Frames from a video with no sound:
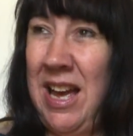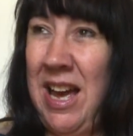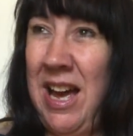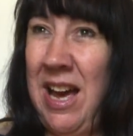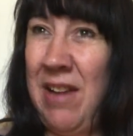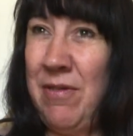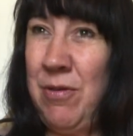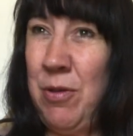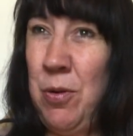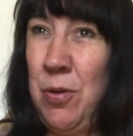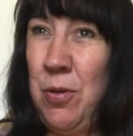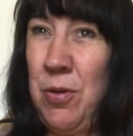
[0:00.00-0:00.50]

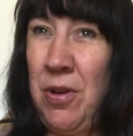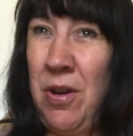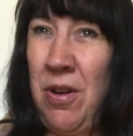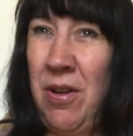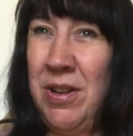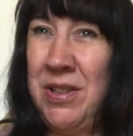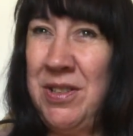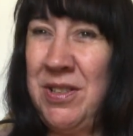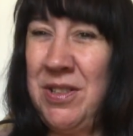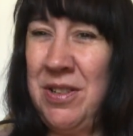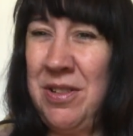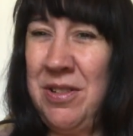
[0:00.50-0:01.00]
have all
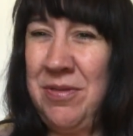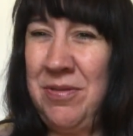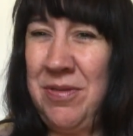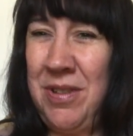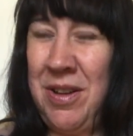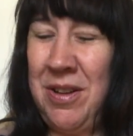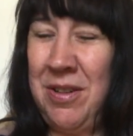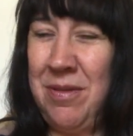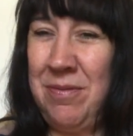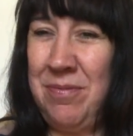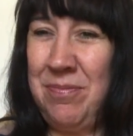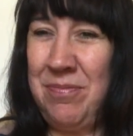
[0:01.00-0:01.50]
kinds of
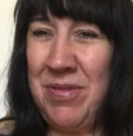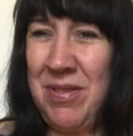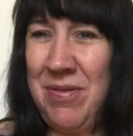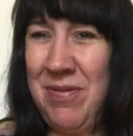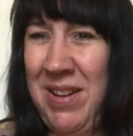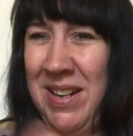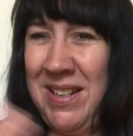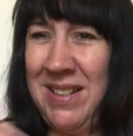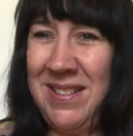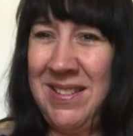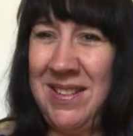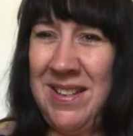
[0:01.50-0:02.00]

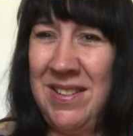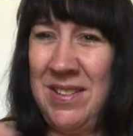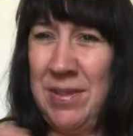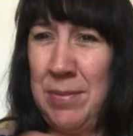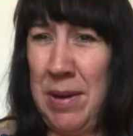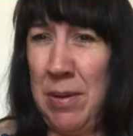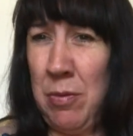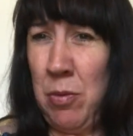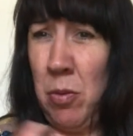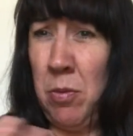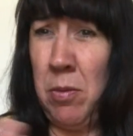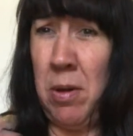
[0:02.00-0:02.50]
fantasies
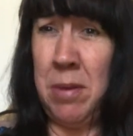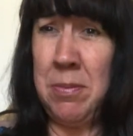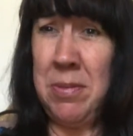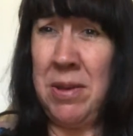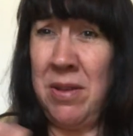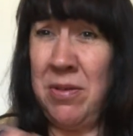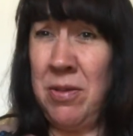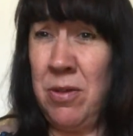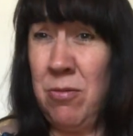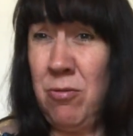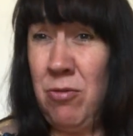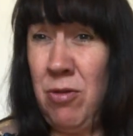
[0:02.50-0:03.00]
about what might be
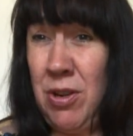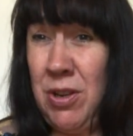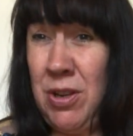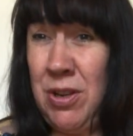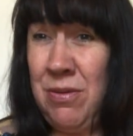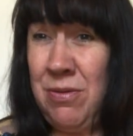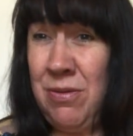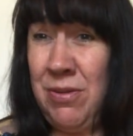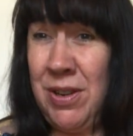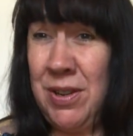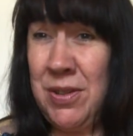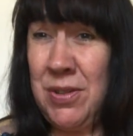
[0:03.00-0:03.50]
in the
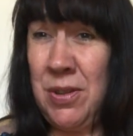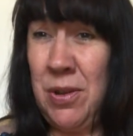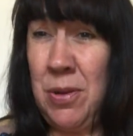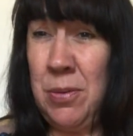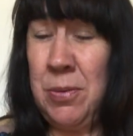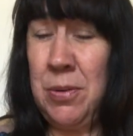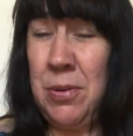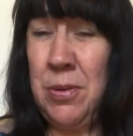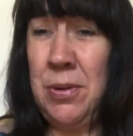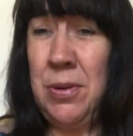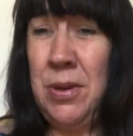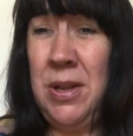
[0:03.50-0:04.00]
room, for
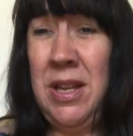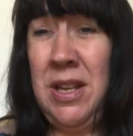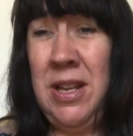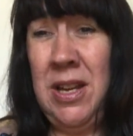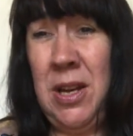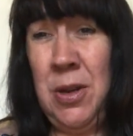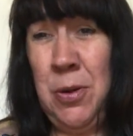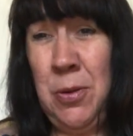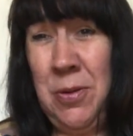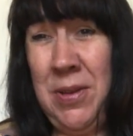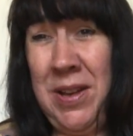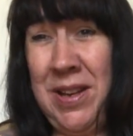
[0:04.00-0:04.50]
example,
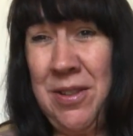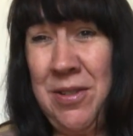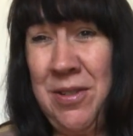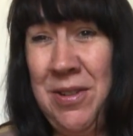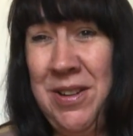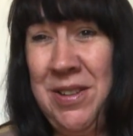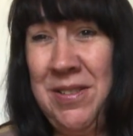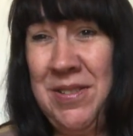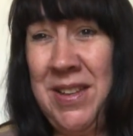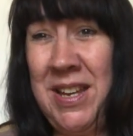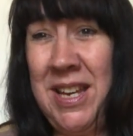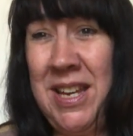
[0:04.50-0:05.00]
and all that
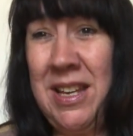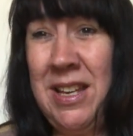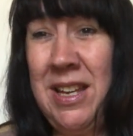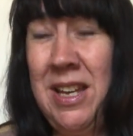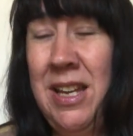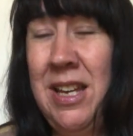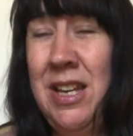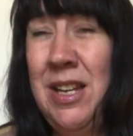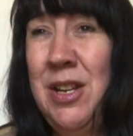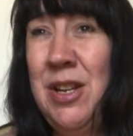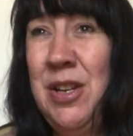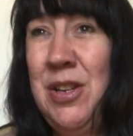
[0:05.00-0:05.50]
kind of thing.
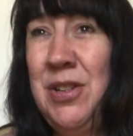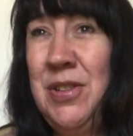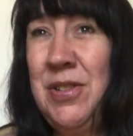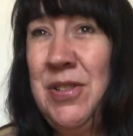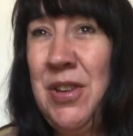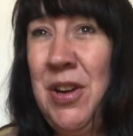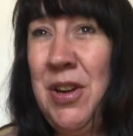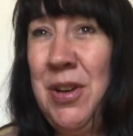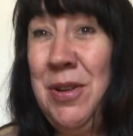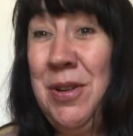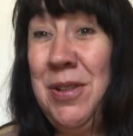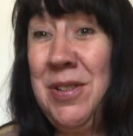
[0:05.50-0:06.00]

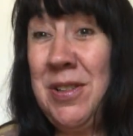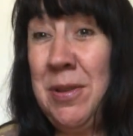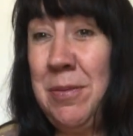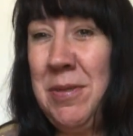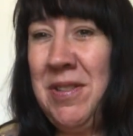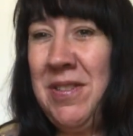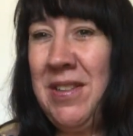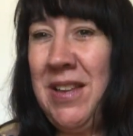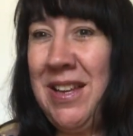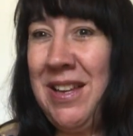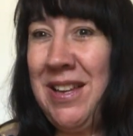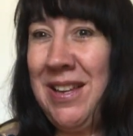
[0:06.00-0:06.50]
So
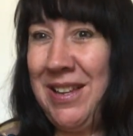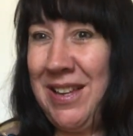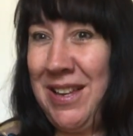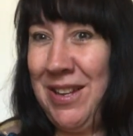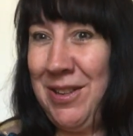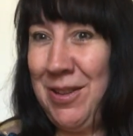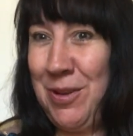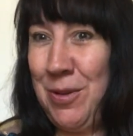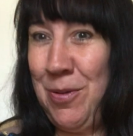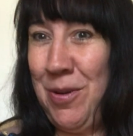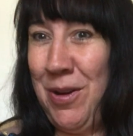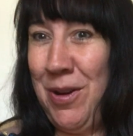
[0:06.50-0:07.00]
something that
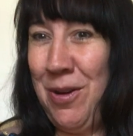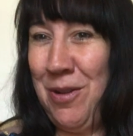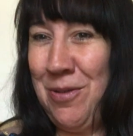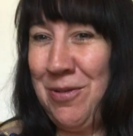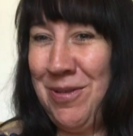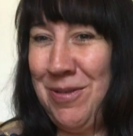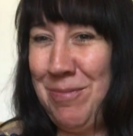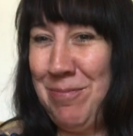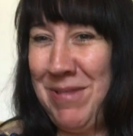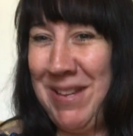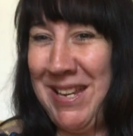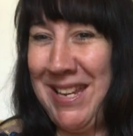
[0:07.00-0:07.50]
can quite
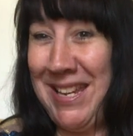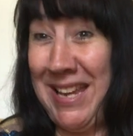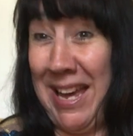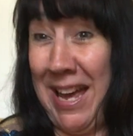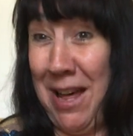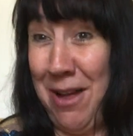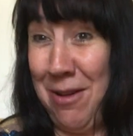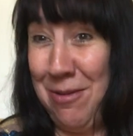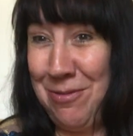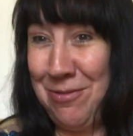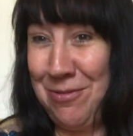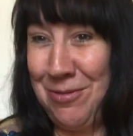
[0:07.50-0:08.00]
often be
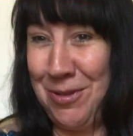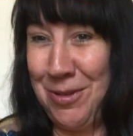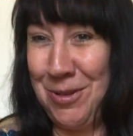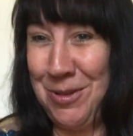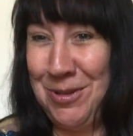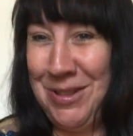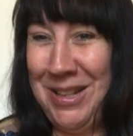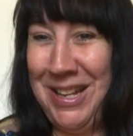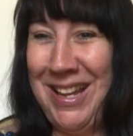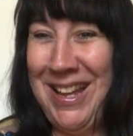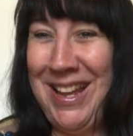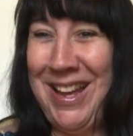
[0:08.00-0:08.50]

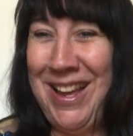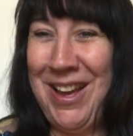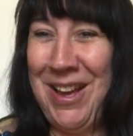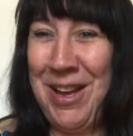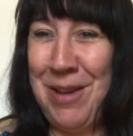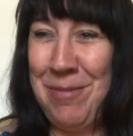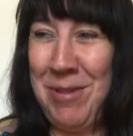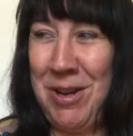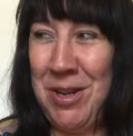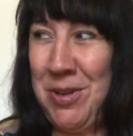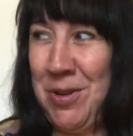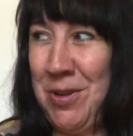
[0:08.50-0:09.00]
helpful,
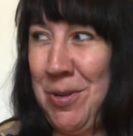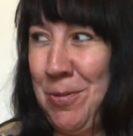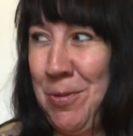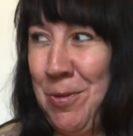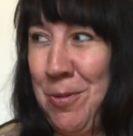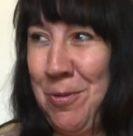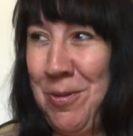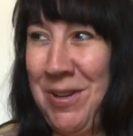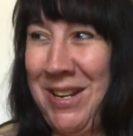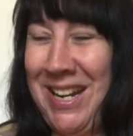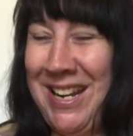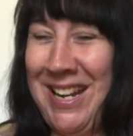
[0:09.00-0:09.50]
I should have
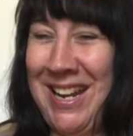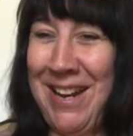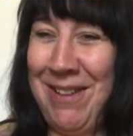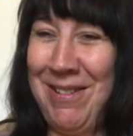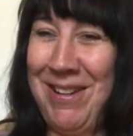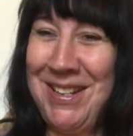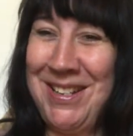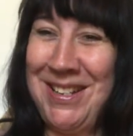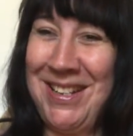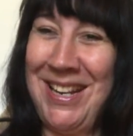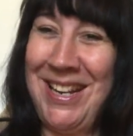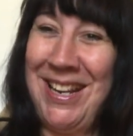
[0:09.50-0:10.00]
brought one in here
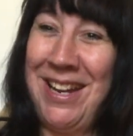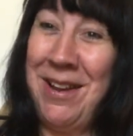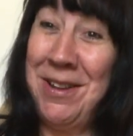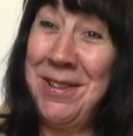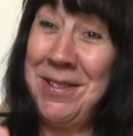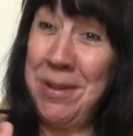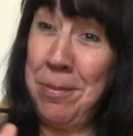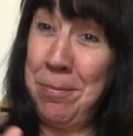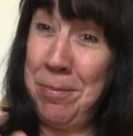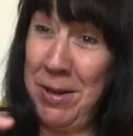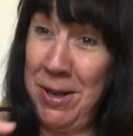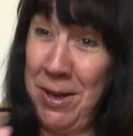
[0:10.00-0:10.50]
actually,
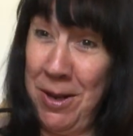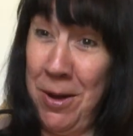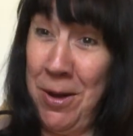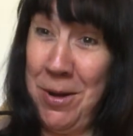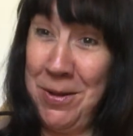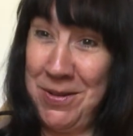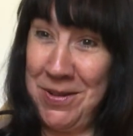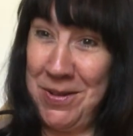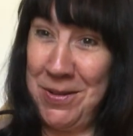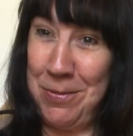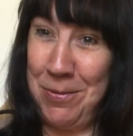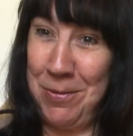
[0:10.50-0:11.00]
as a
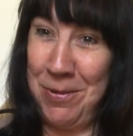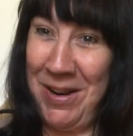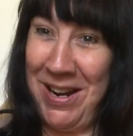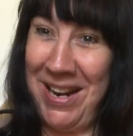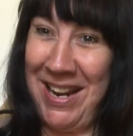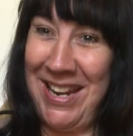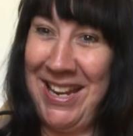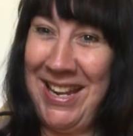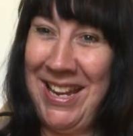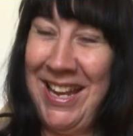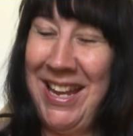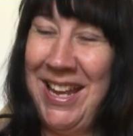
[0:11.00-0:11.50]
plant
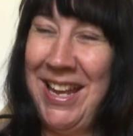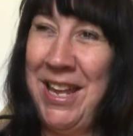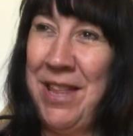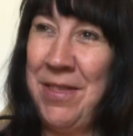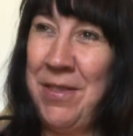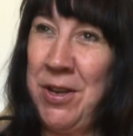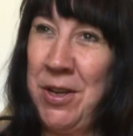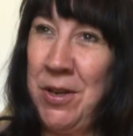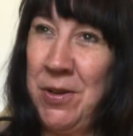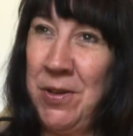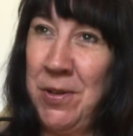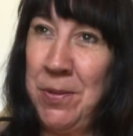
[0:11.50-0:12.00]
spray
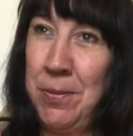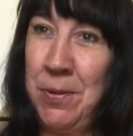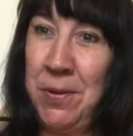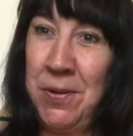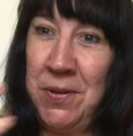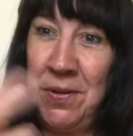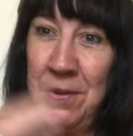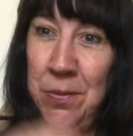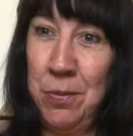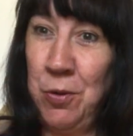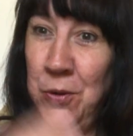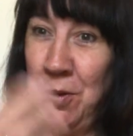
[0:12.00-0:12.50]
that you just put
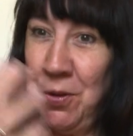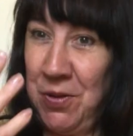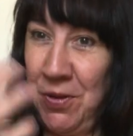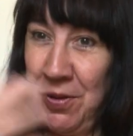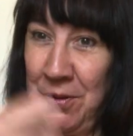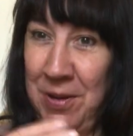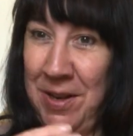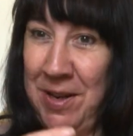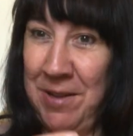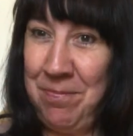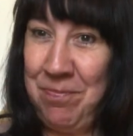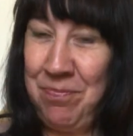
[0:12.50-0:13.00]
some
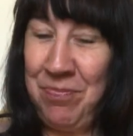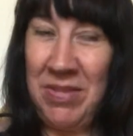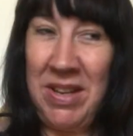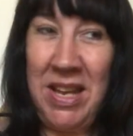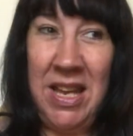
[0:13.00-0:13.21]
water in,